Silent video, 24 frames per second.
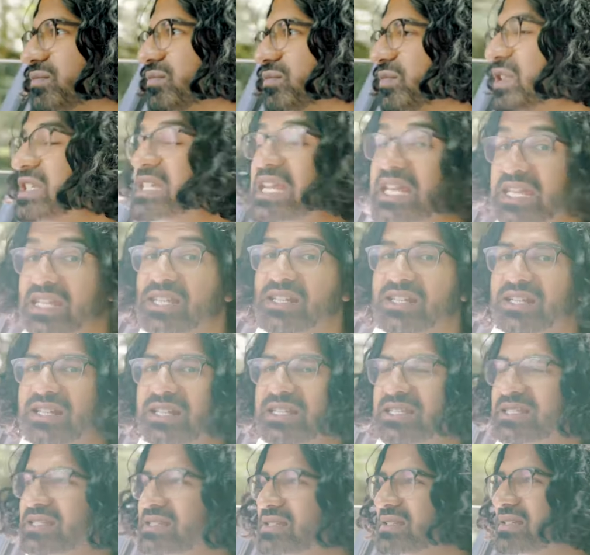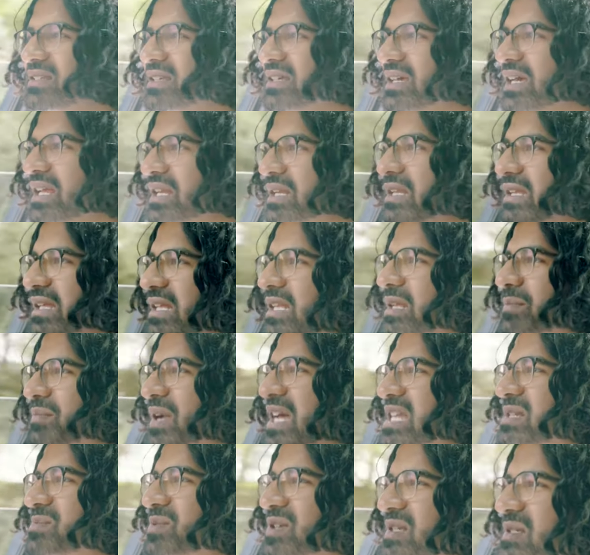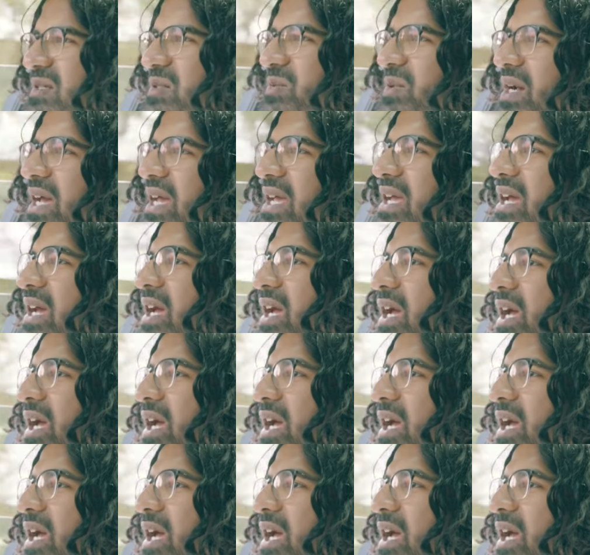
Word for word: ridiculous in, in the best possible way.